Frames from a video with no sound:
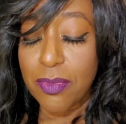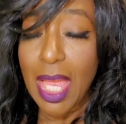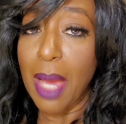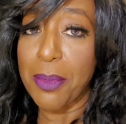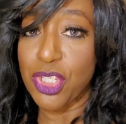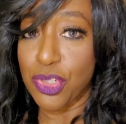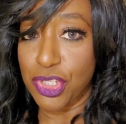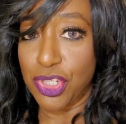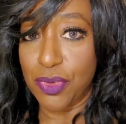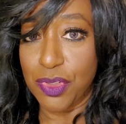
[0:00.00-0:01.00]
how much your
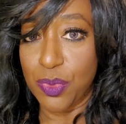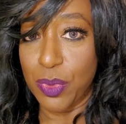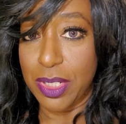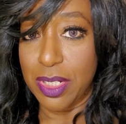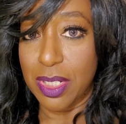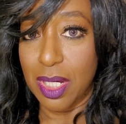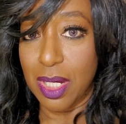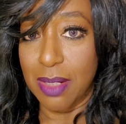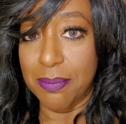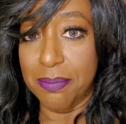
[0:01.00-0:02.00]
insurance would
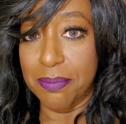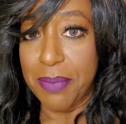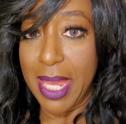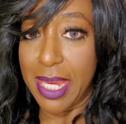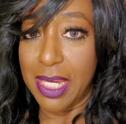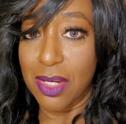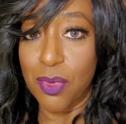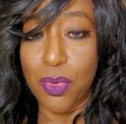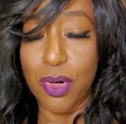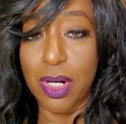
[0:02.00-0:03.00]
pay,
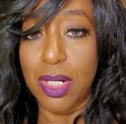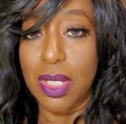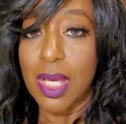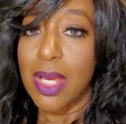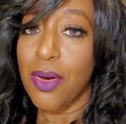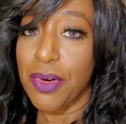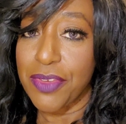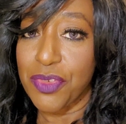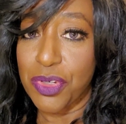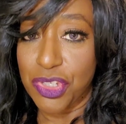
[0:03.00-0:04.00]
or if
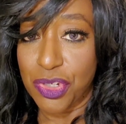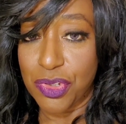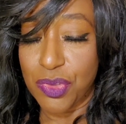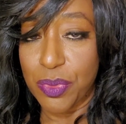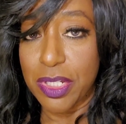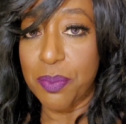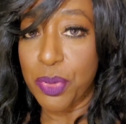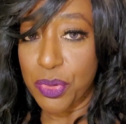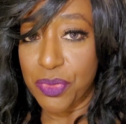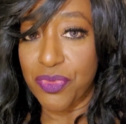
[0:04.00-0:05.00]
your insurance would
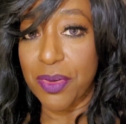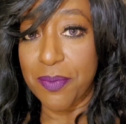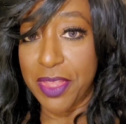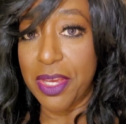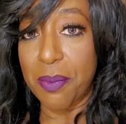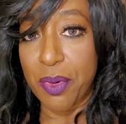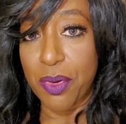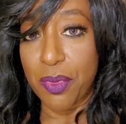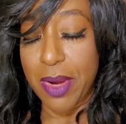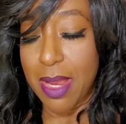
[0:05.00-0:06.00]
approve from their
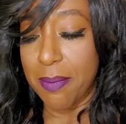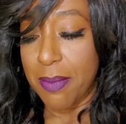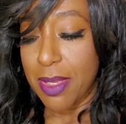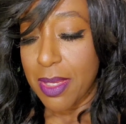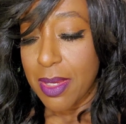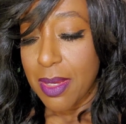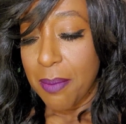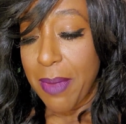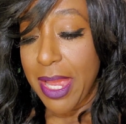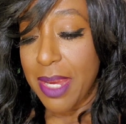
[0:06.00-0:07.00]
program.
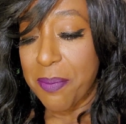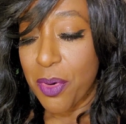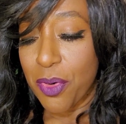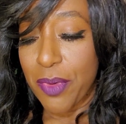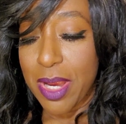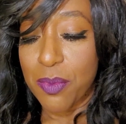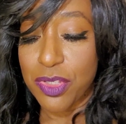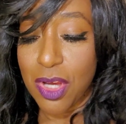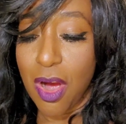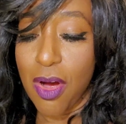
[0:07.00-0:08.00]
My program was
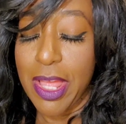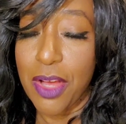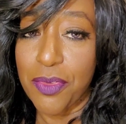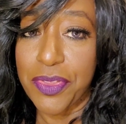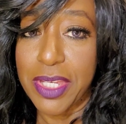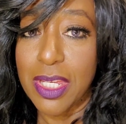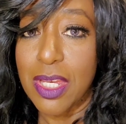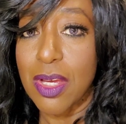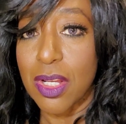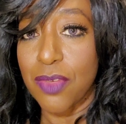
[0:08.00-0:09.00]
called Healthy
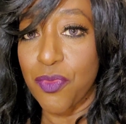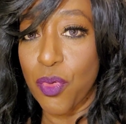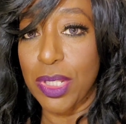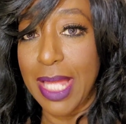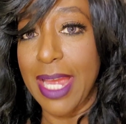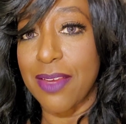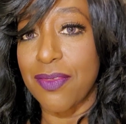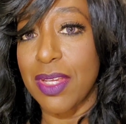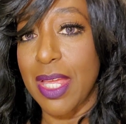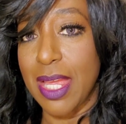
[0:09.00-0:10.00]
for Life,
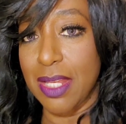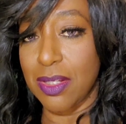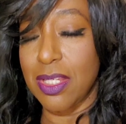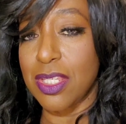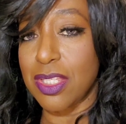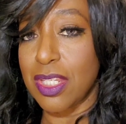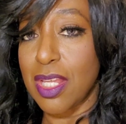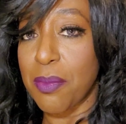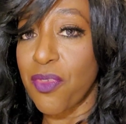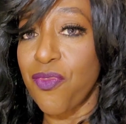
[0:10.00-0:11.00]
and it's the
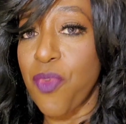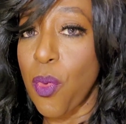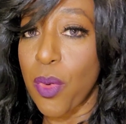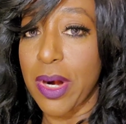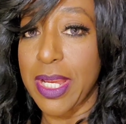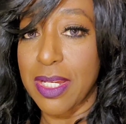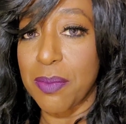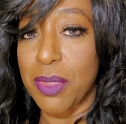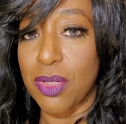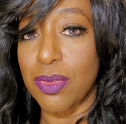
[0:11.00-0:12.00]
number 4 in the
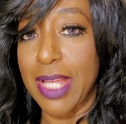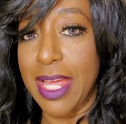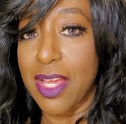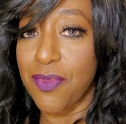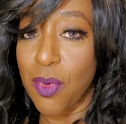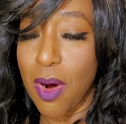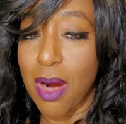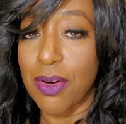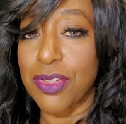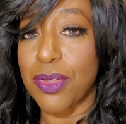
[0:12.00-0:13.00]
middle, not
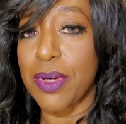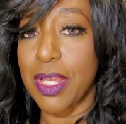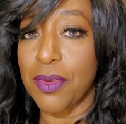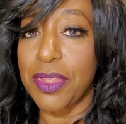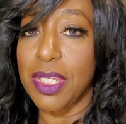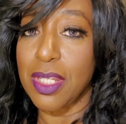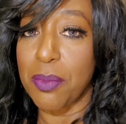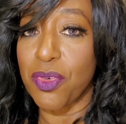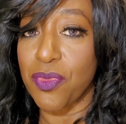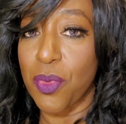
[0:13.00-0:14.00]
FOR. So Healthy,
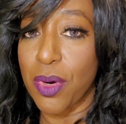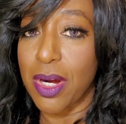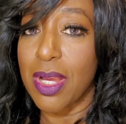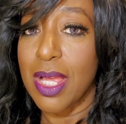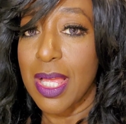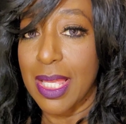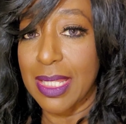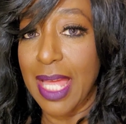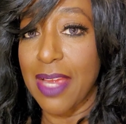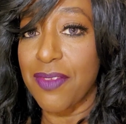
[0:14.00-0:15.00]
number 4 in
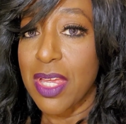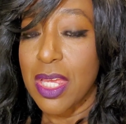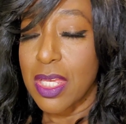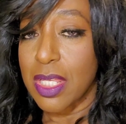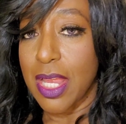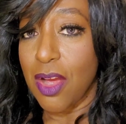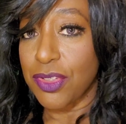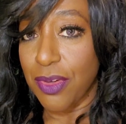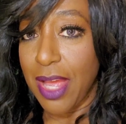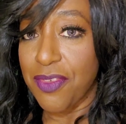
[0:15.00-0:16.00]
life. They
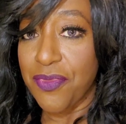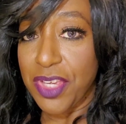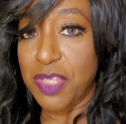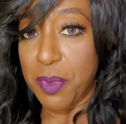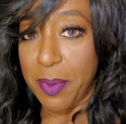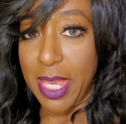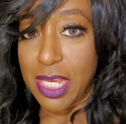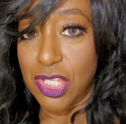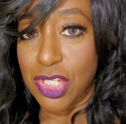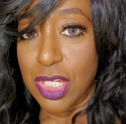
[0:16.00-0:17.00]
also have a Facebook
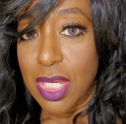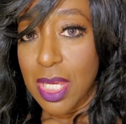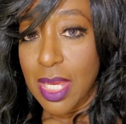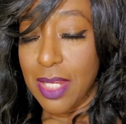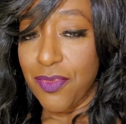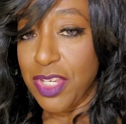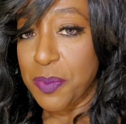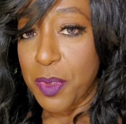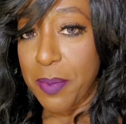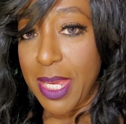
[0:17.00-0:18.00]
page, and
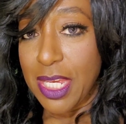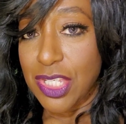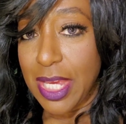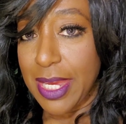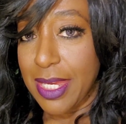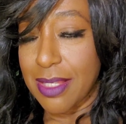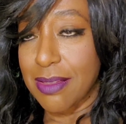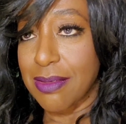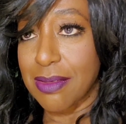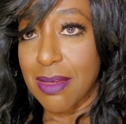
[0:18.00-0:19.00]
Facebook page
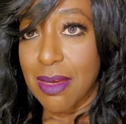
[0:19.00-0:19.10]
has